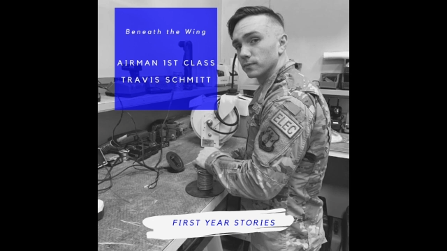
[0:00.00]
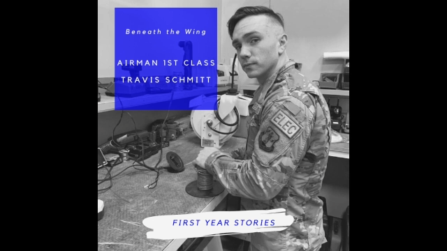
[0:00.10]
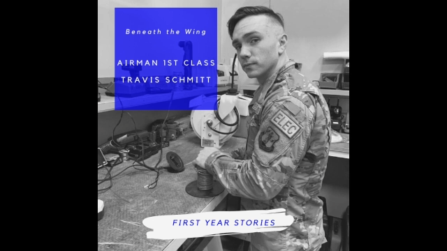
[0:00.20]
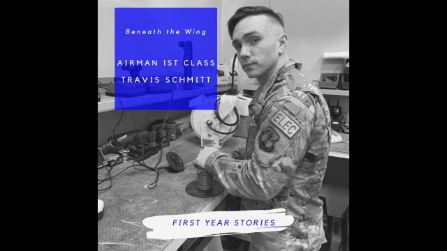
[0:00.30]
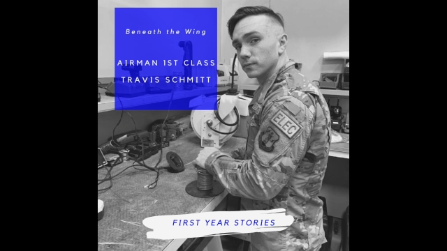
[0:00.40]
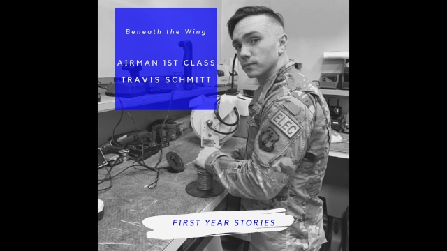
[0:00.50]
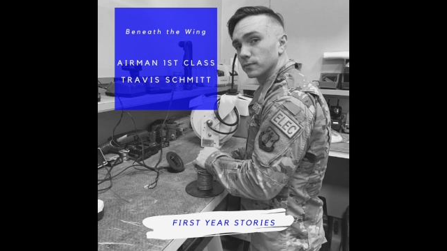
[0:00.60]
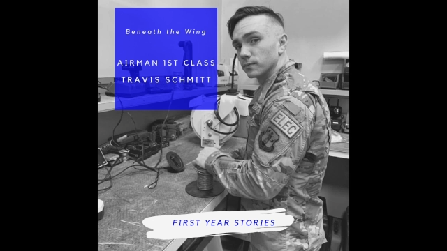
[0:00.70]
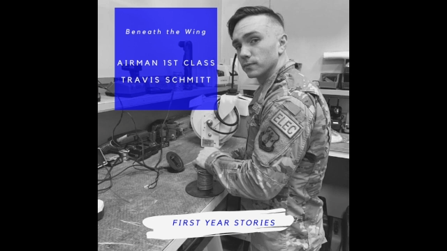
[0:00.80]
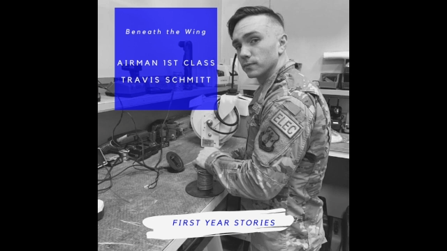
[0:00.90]

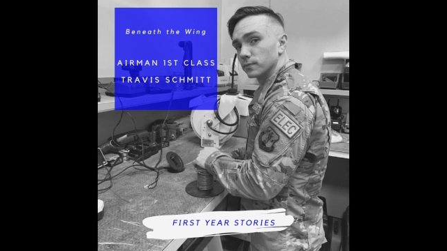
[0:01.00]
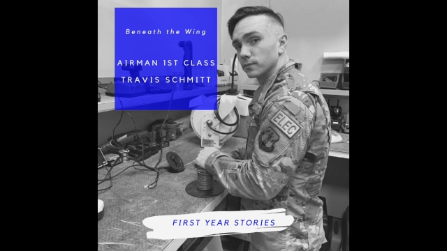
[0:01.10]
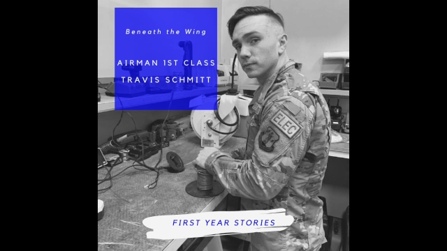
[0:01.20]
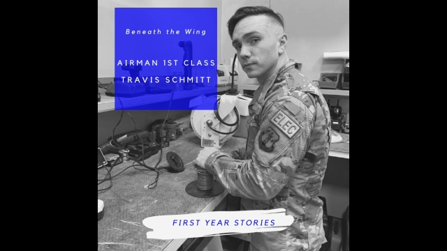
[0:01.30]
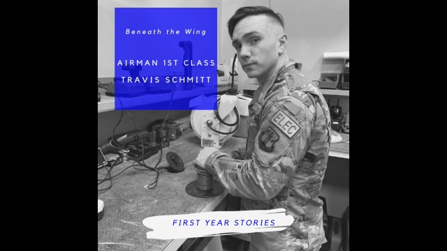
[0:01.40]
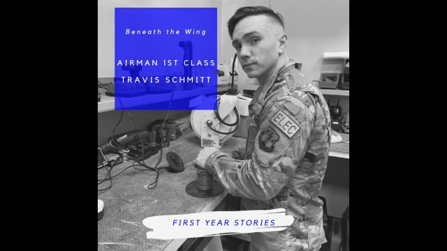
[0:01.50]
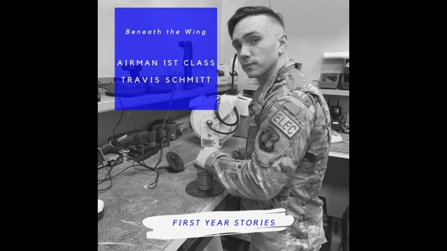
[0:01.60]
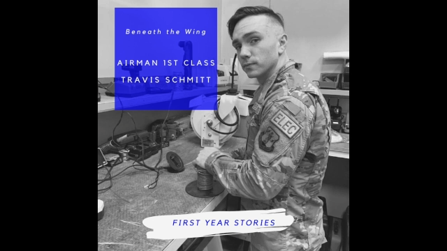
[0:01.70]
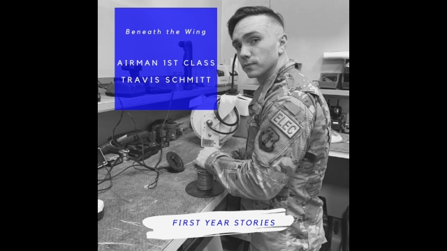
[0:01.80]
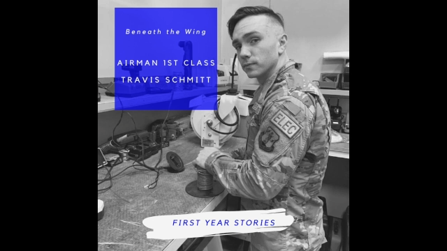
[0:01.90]

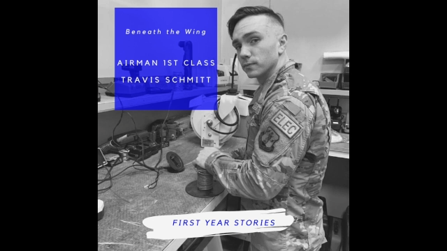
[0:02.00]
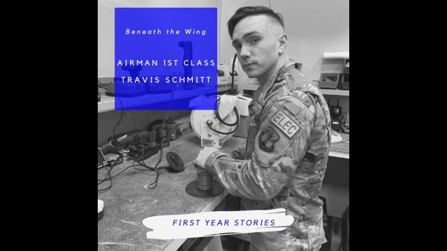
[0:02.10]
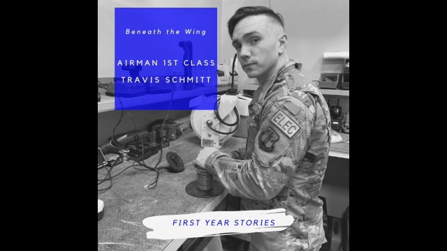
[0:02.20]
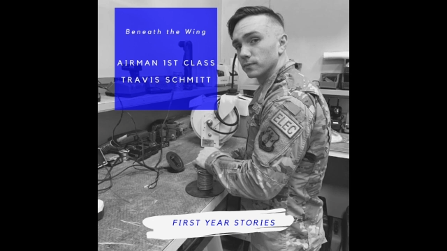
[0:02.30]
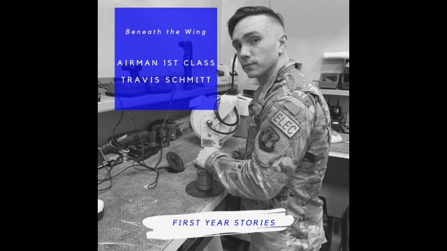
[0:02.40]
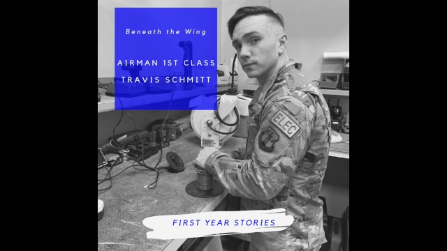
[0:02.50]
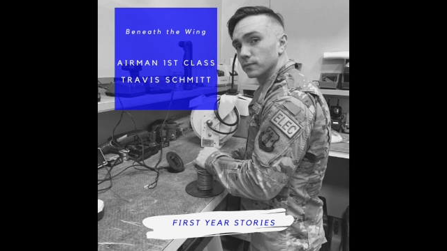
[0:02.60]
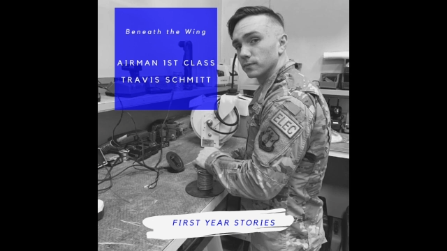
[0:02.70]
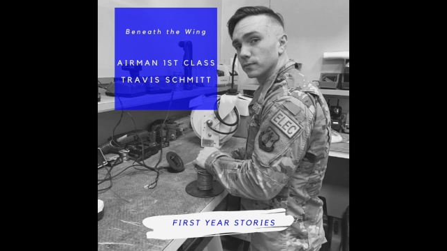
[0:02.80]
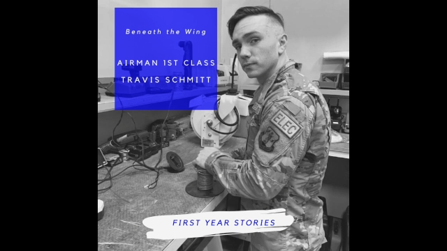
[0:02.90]

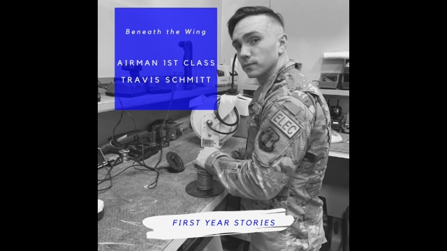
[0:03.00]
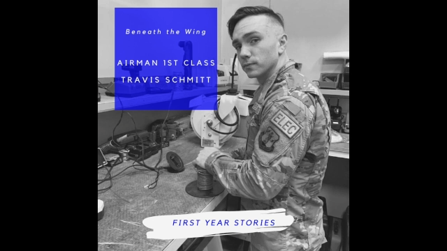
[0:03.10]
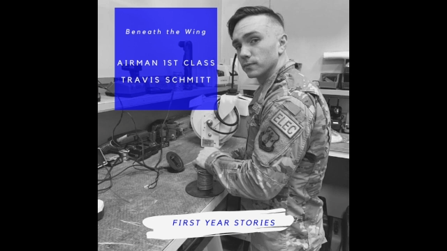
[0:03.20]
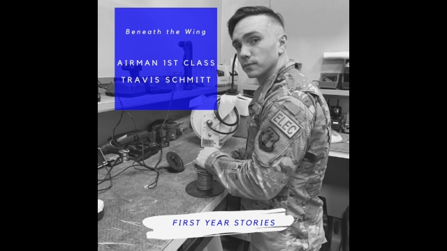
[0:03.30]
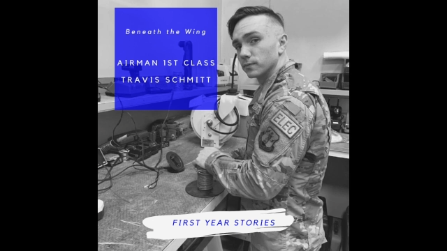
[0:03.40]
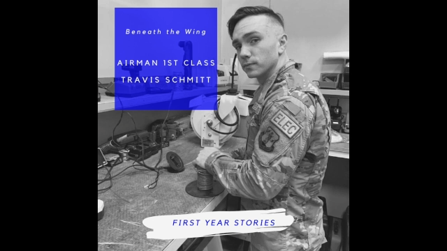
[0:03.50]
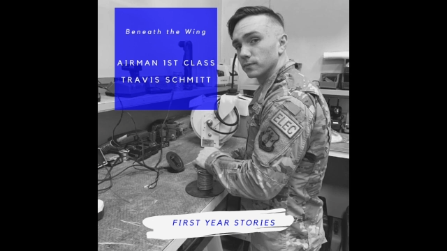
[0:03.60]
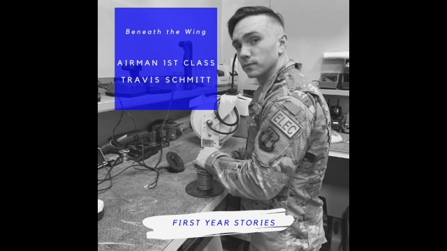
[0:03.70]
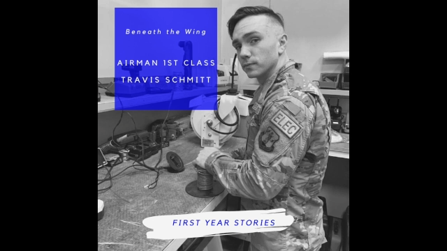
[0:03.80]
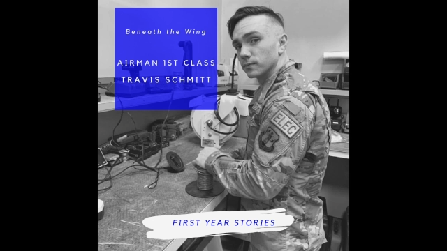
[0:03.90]

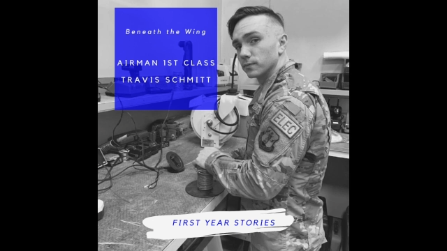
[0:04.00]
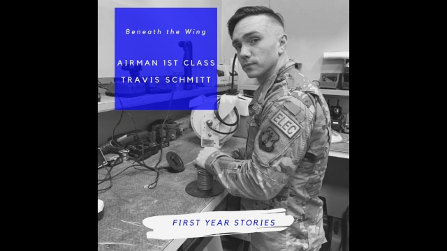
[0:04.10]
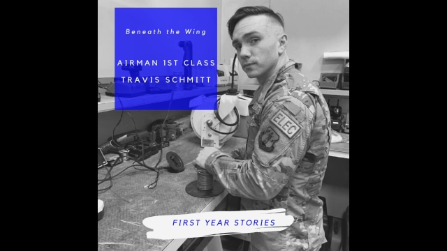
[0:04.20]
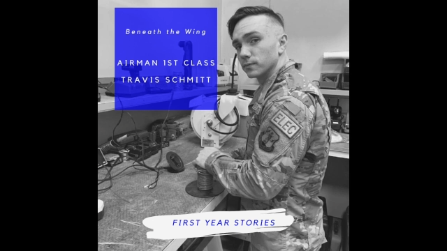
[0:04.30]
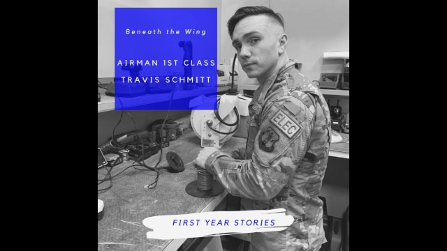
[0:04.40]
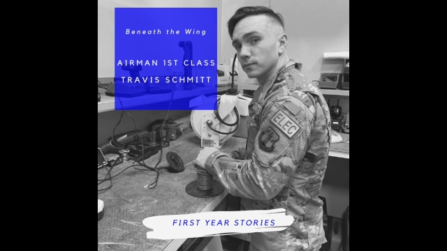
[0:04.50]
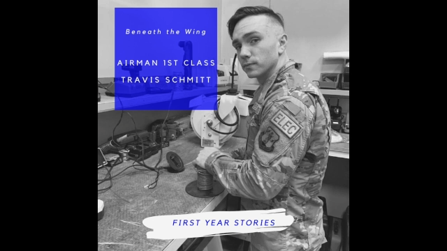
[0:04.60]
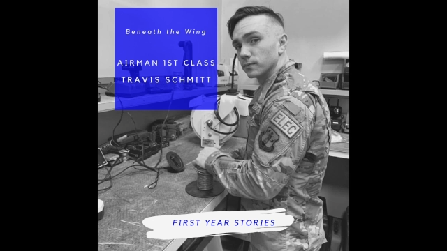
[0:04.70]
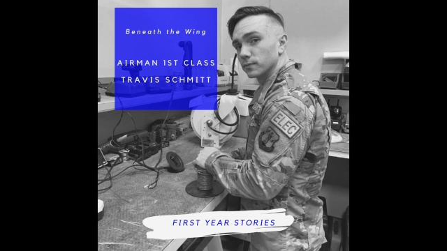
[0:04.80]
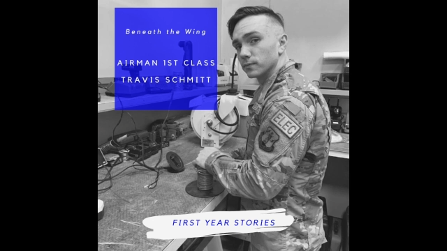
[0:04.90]

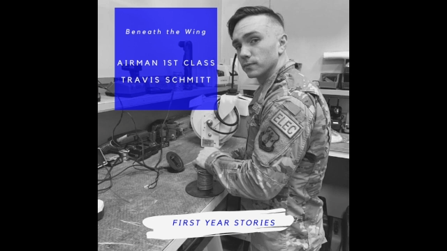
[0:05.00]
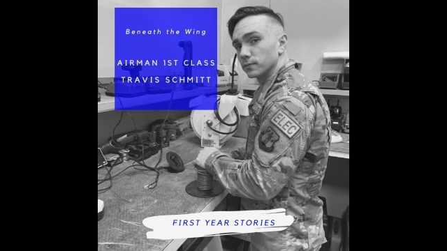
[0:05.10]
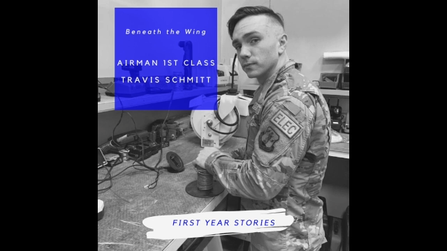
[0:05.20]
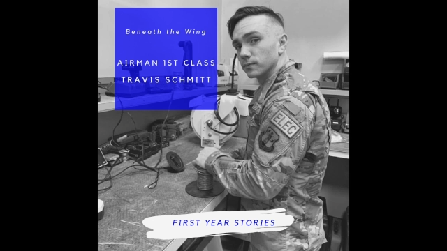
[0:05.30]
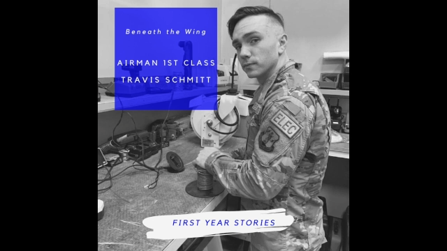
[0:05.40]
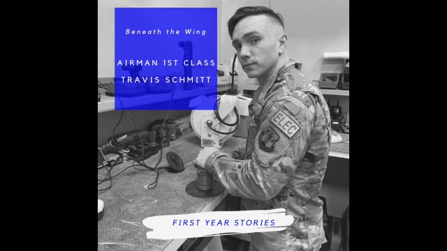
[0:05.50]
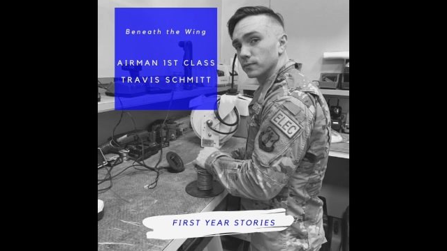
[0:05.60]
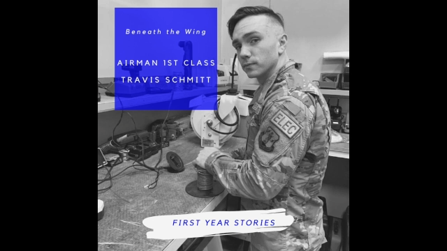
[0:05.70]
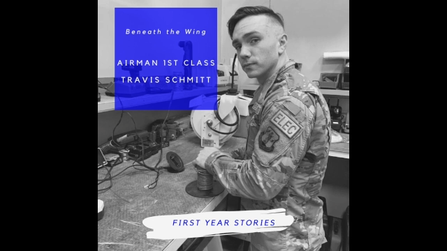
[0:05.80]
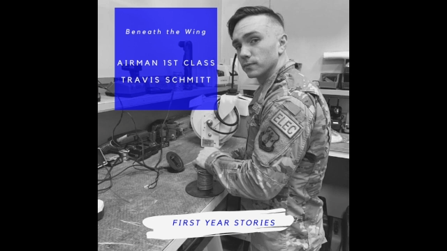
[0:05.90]

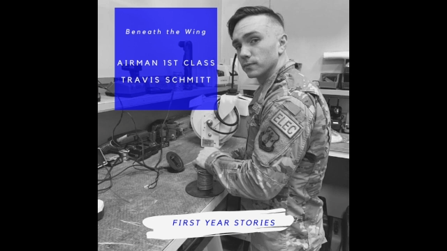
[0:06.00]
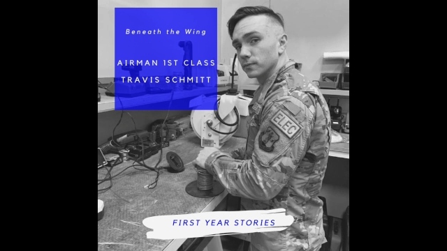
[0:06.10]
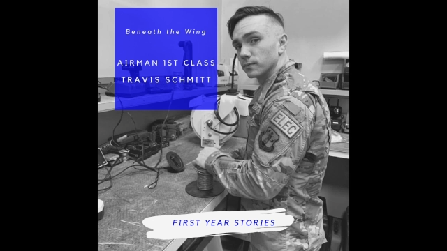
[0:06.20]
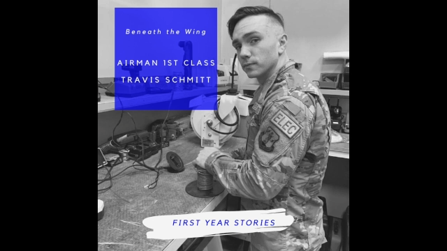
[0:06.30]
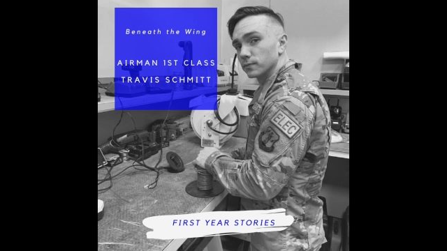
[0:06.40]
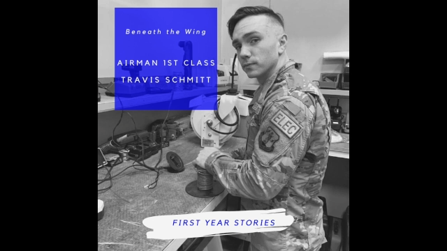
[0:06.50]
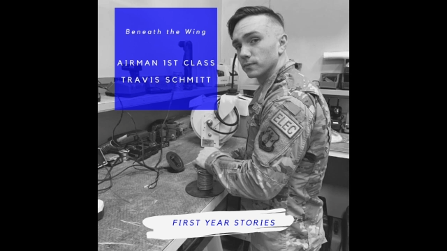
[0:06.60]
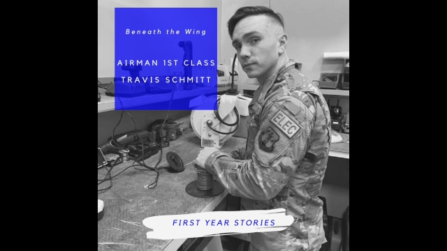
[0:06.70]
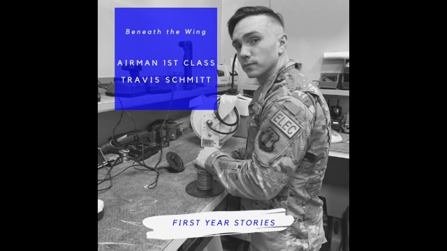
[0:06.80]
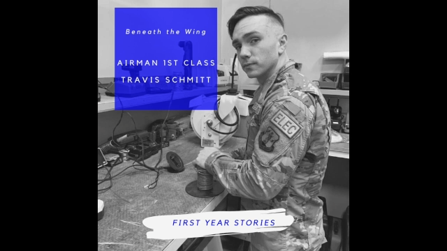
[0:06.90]

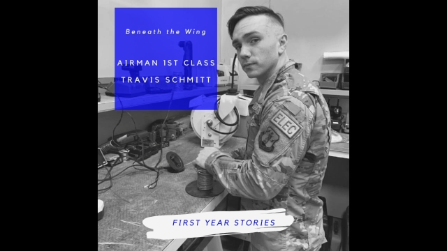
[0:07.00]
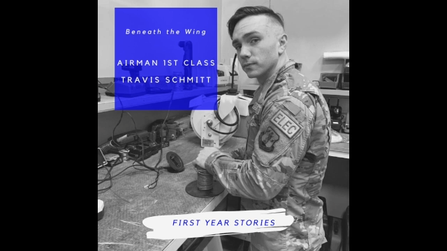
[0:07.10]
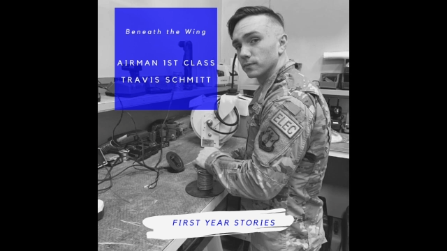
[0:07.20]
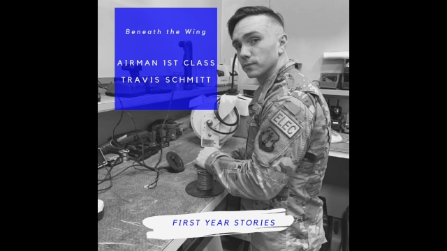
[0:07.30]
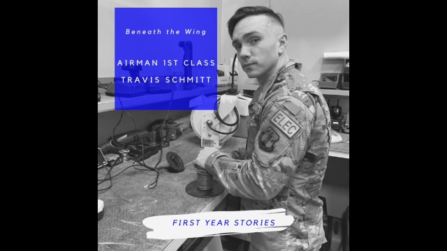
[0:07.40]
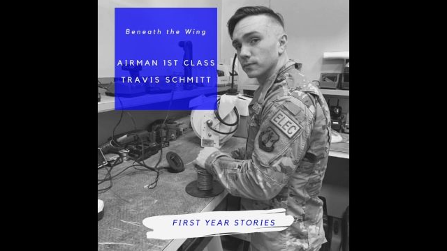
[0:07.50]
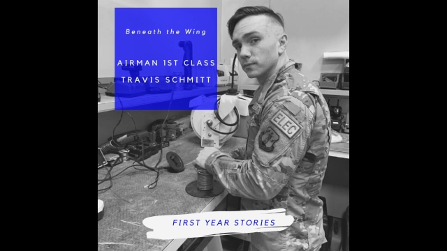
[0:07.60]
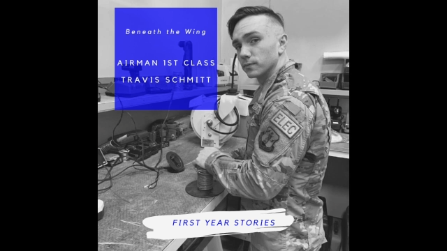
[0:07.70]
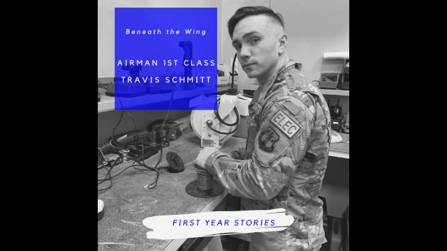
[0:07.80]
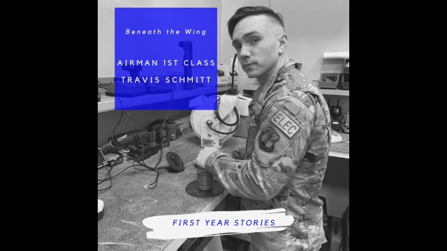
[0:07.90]
[no speech]